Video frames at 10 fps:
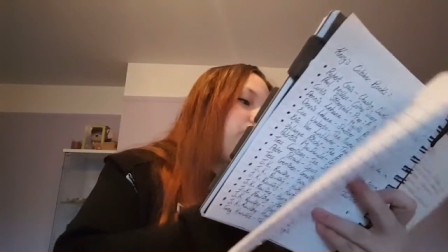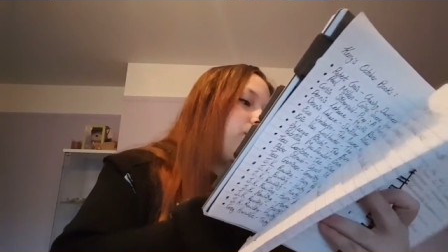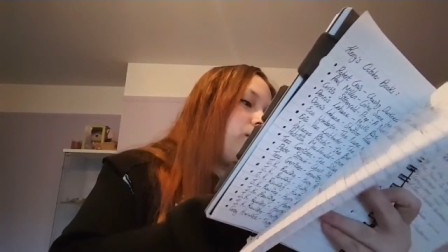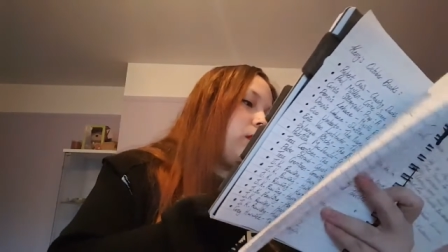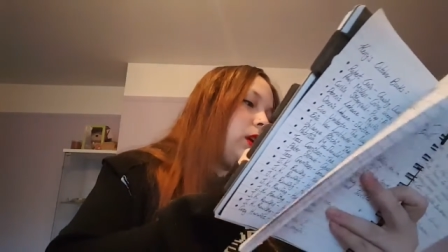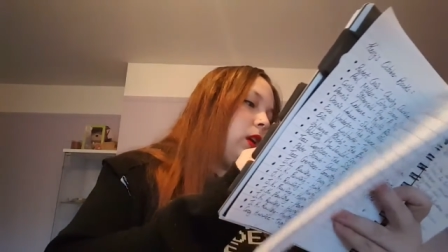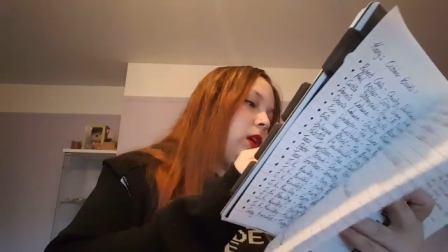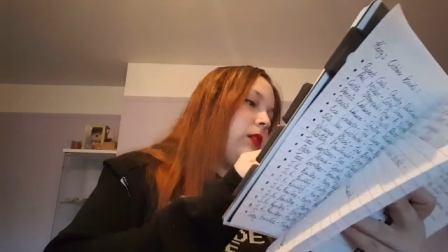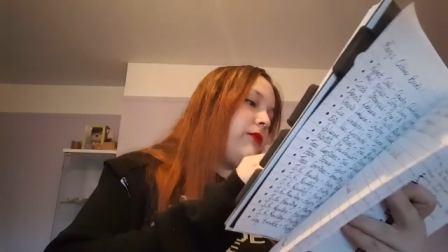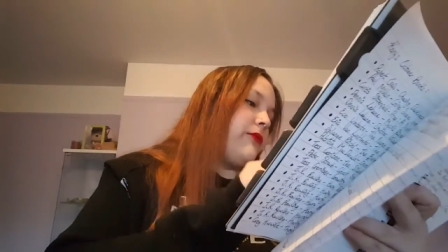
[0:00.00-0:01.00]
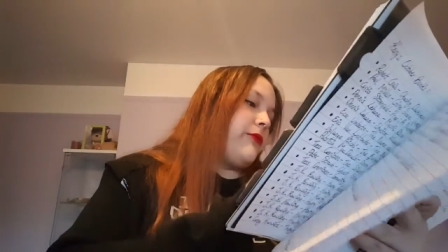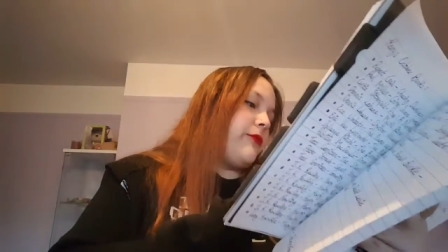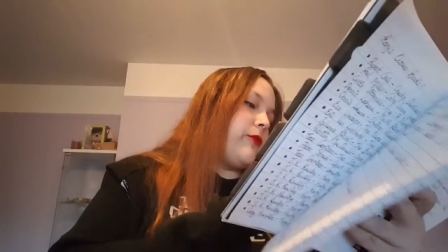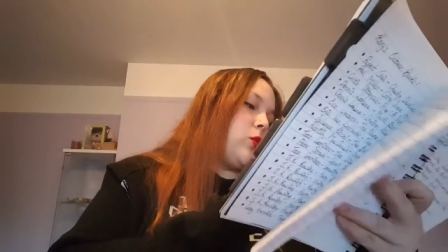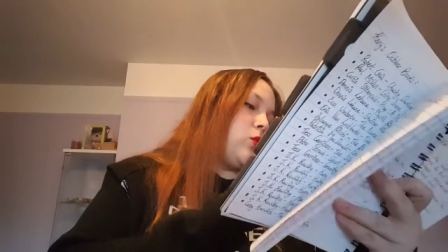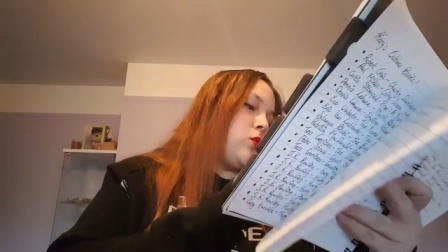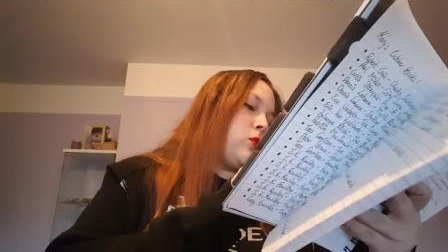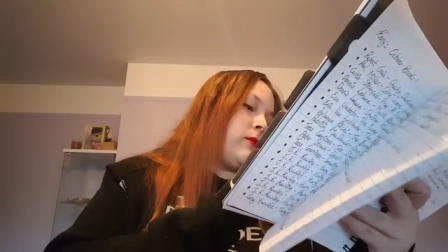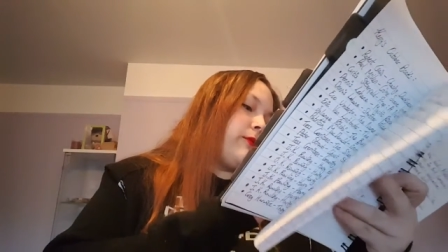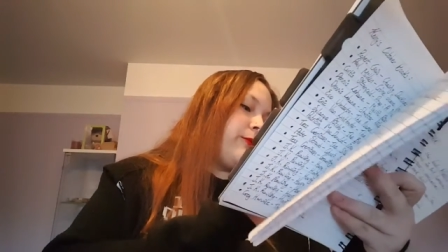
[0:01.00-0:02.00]
3,
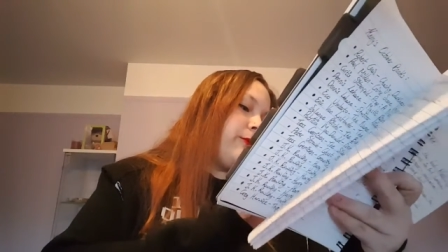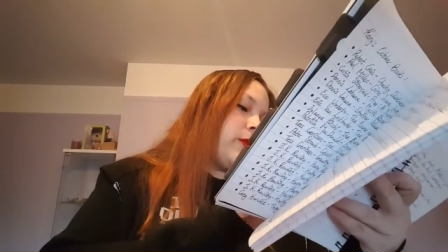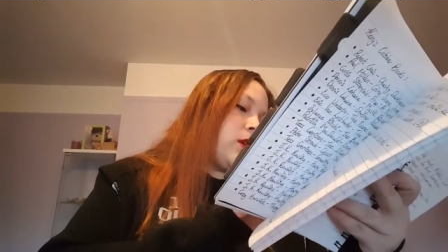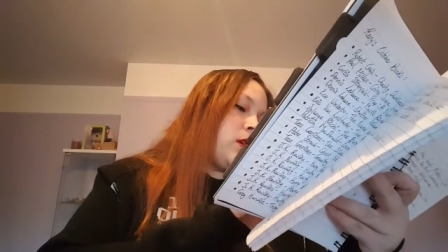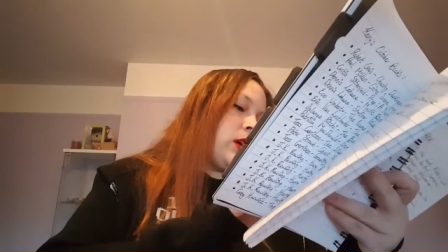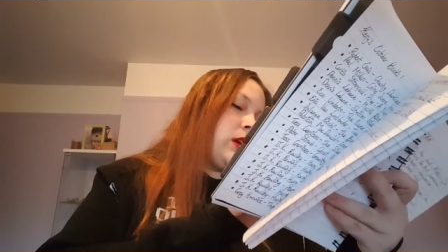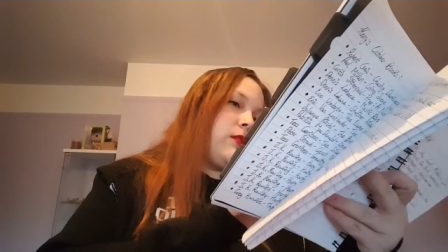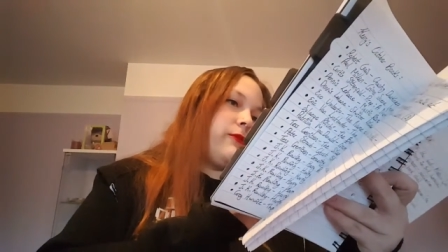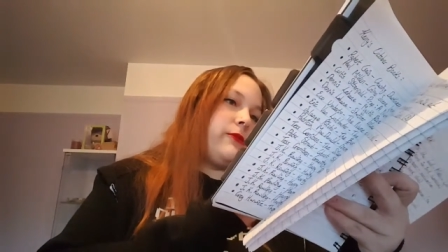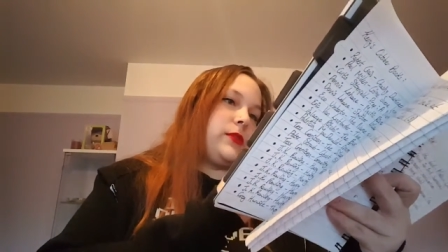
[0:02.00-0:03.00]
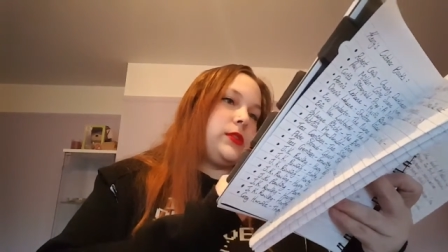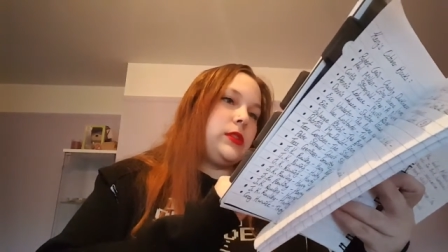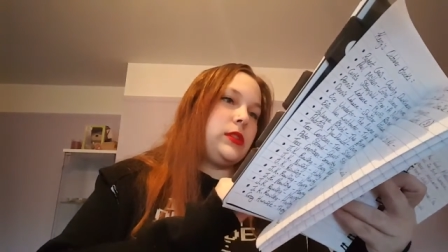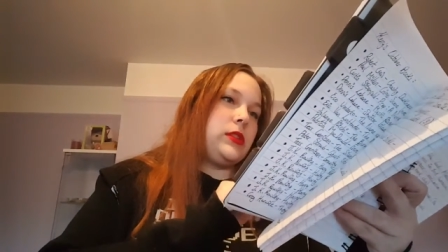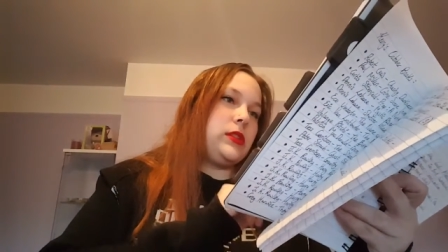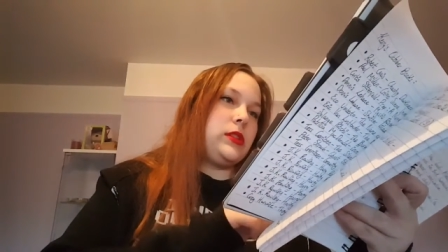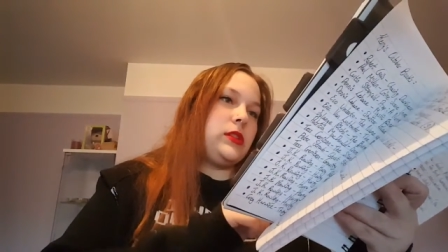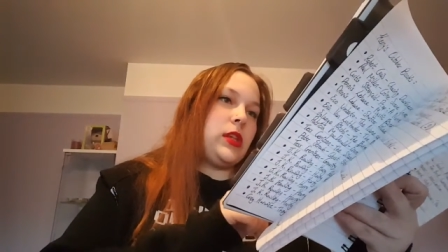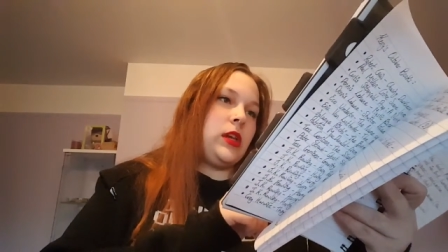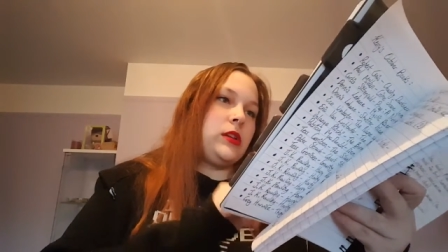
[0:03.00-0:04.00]
4, 5,
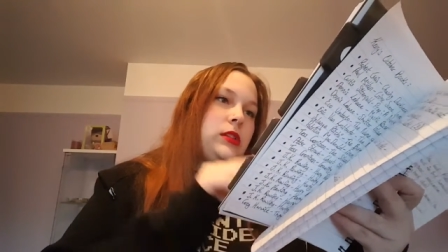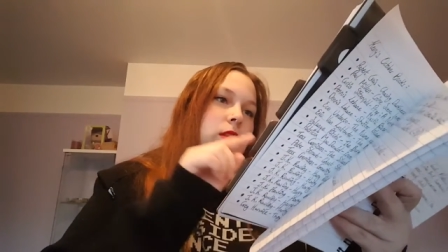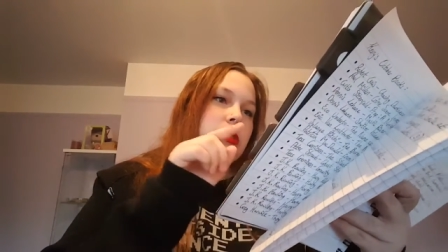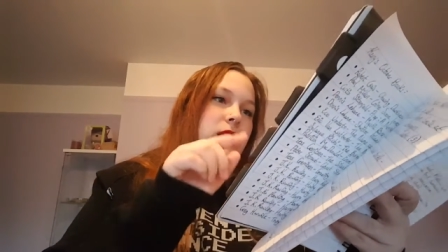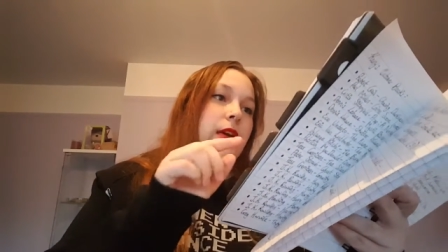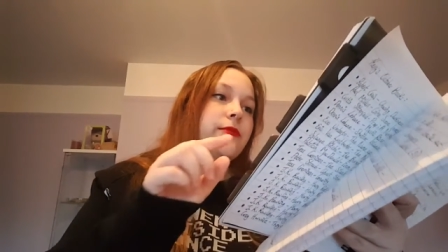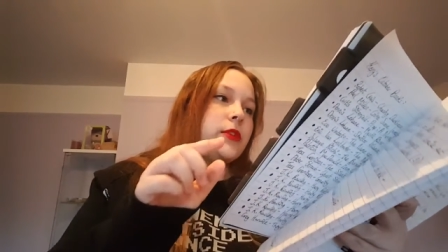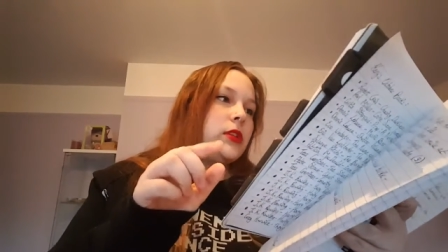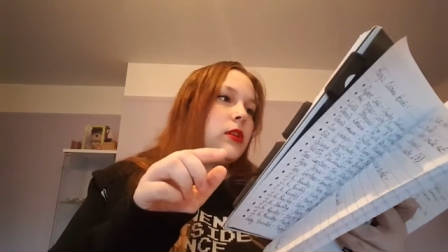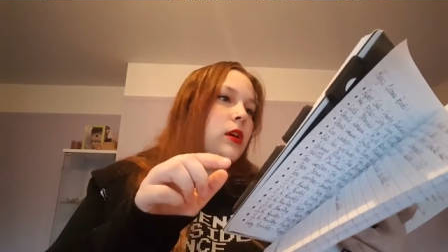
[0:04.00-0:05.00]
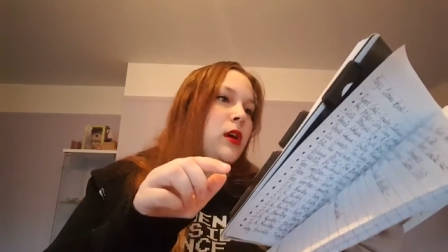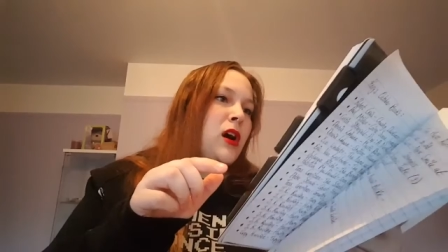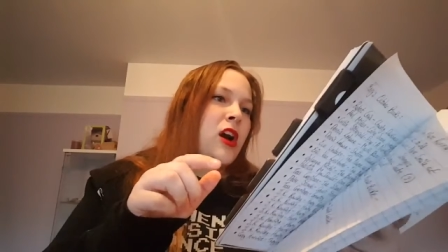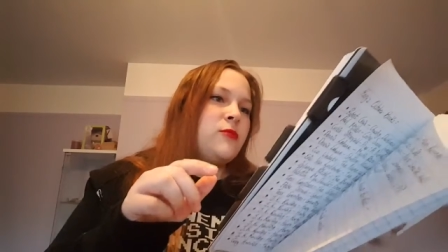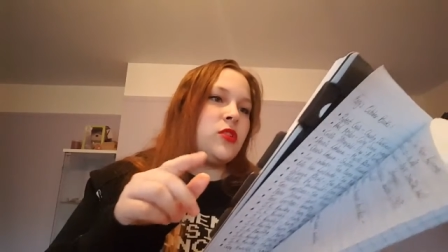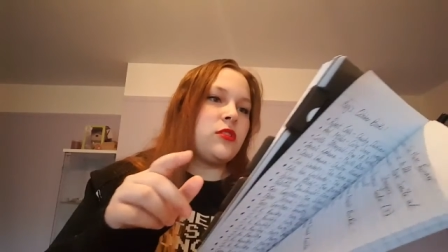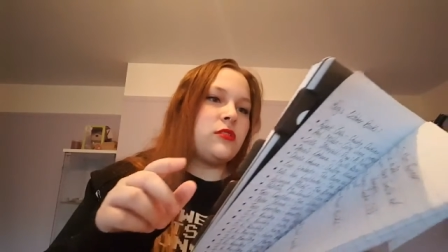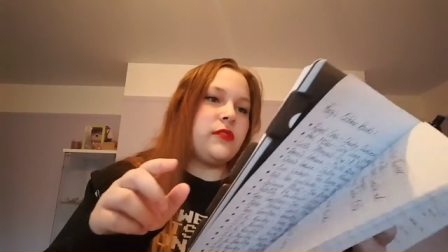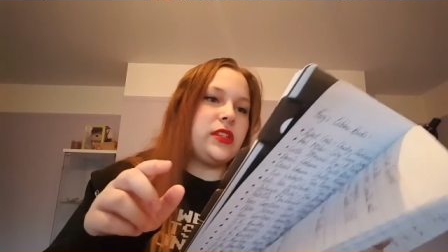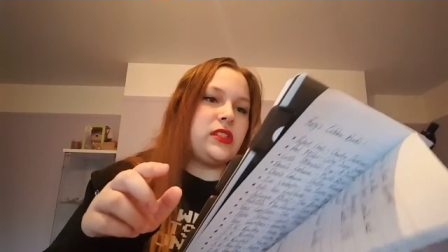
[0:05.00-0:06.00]
6, 7. I'm not going
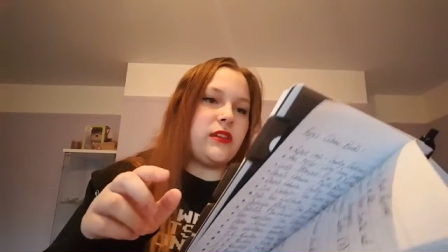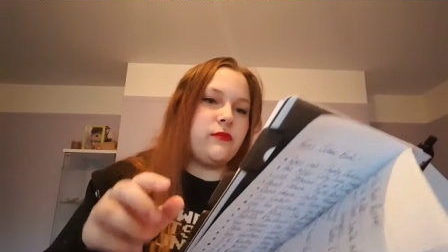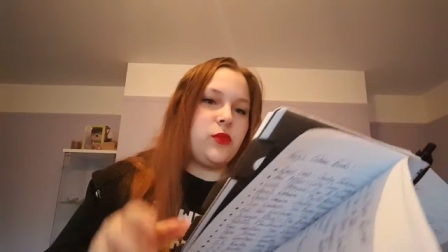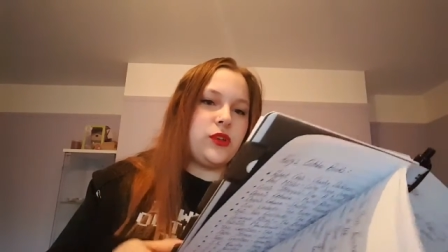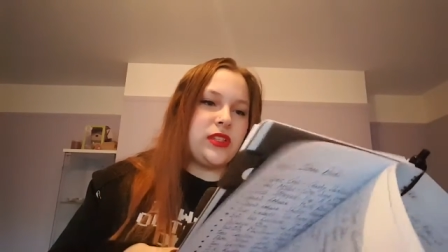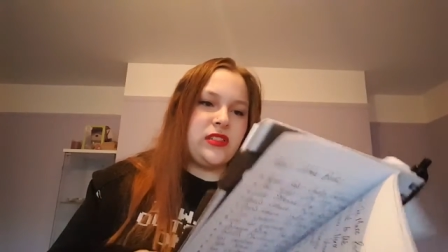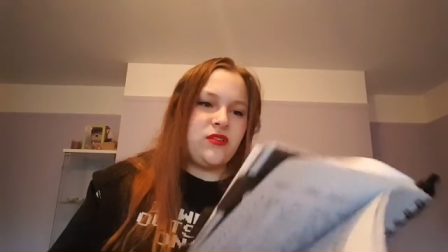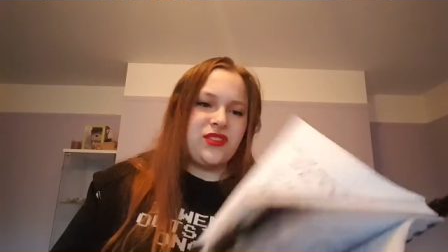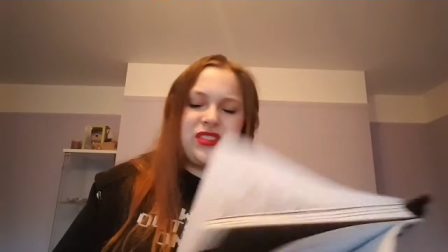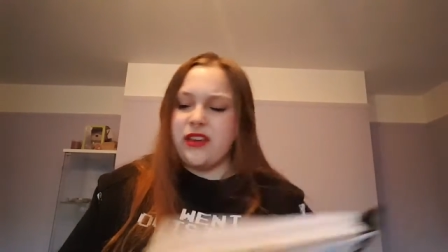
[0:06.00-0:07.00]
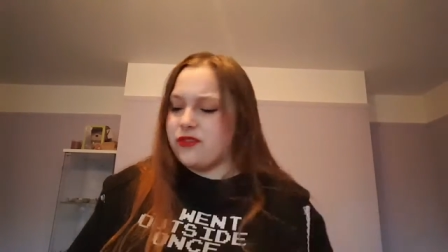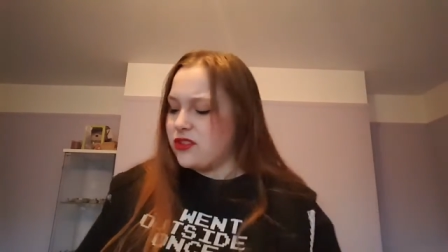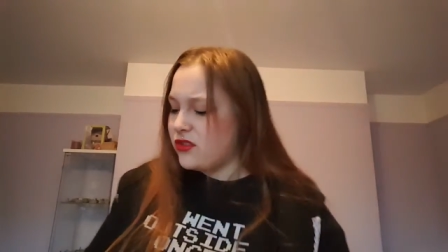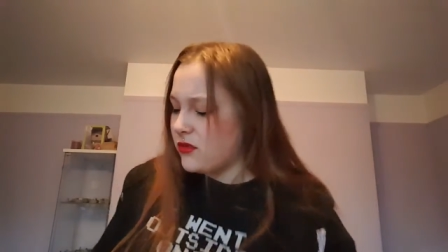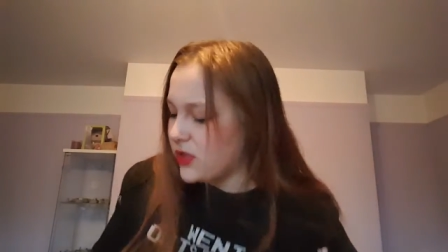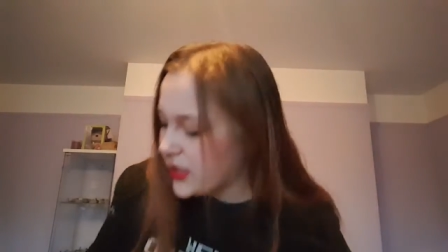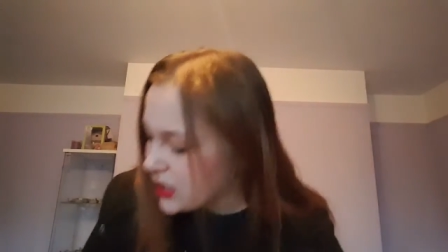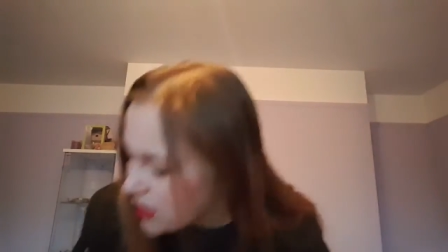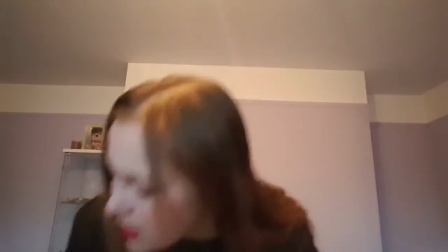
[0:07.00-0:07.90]
to read 7 books. That's not 7, surely.